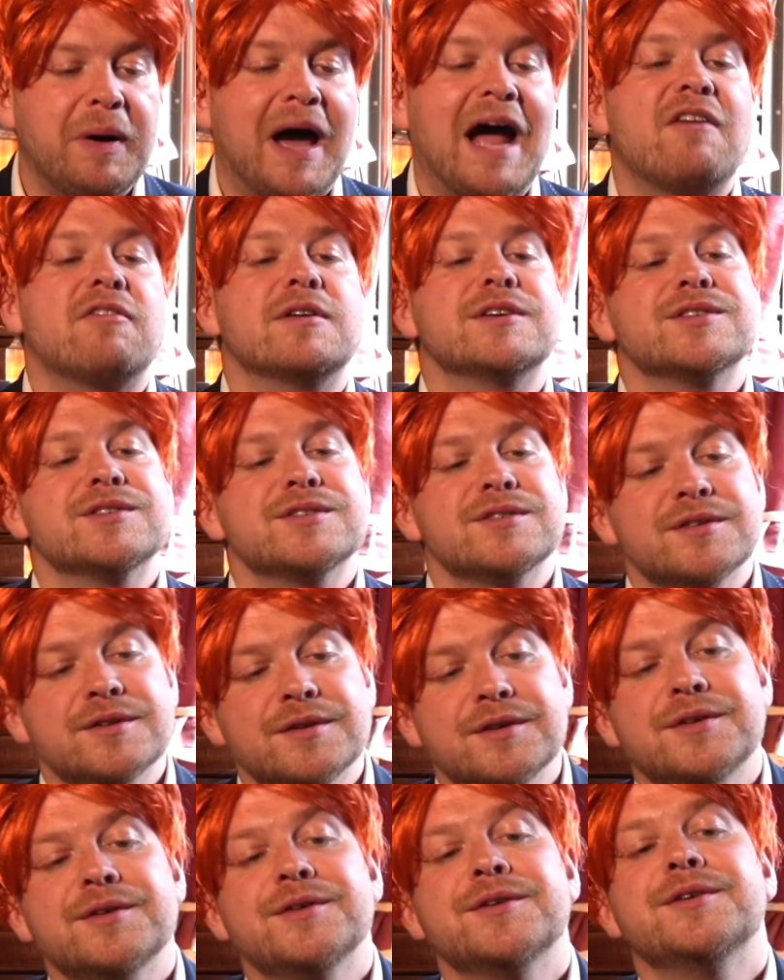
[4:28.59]
Paris.
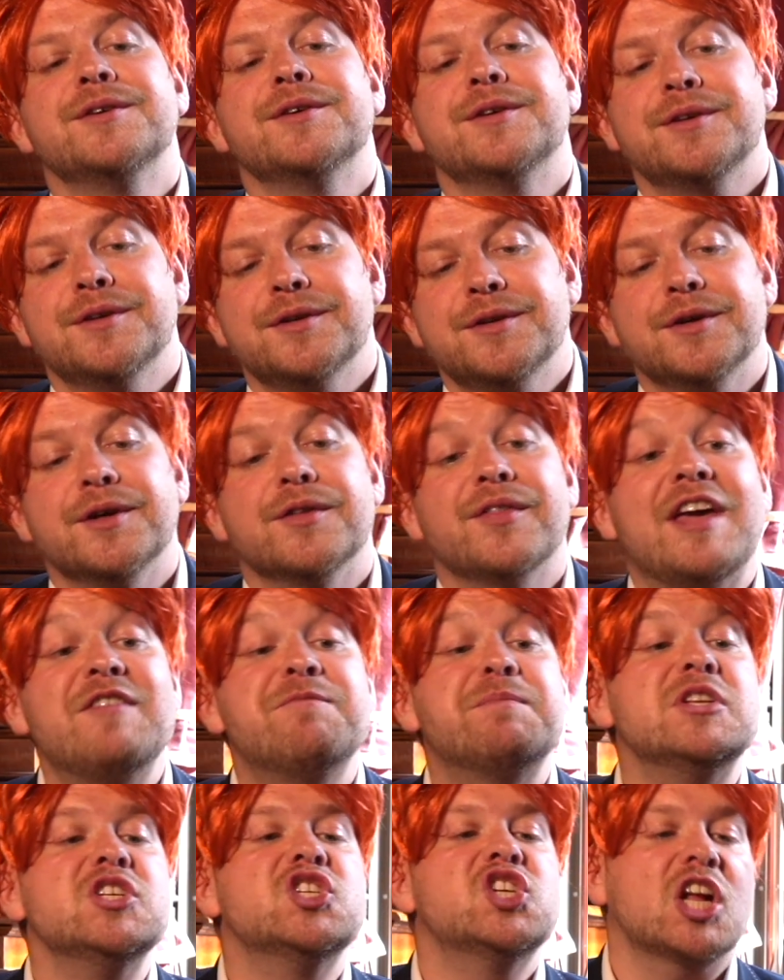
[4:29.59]

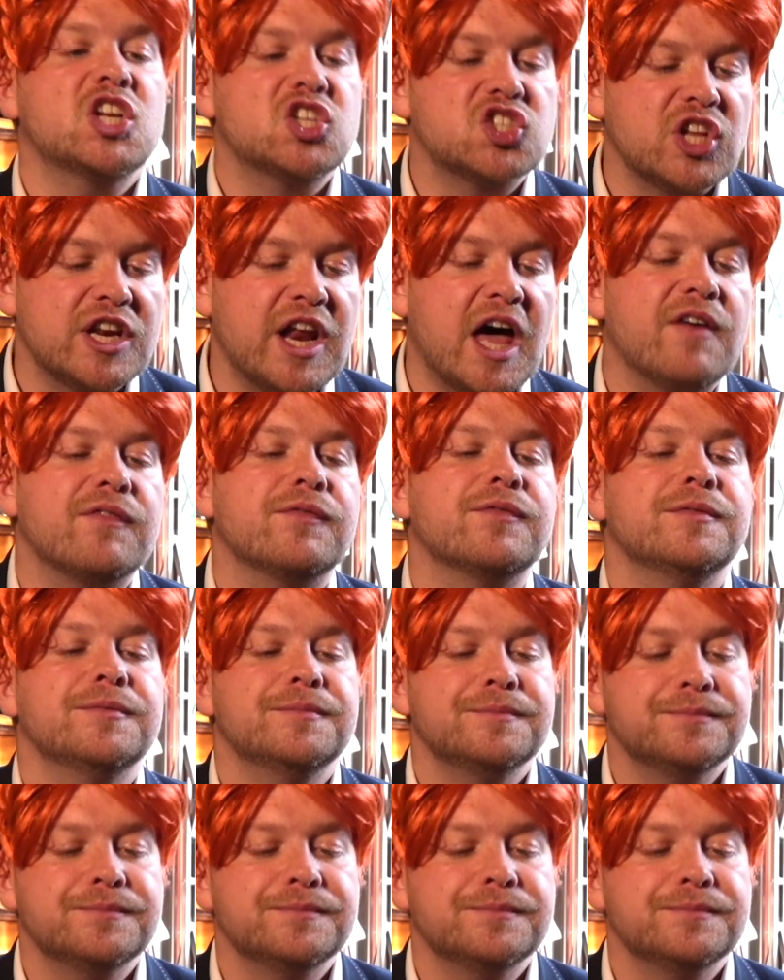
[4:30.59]
They've been judged enough.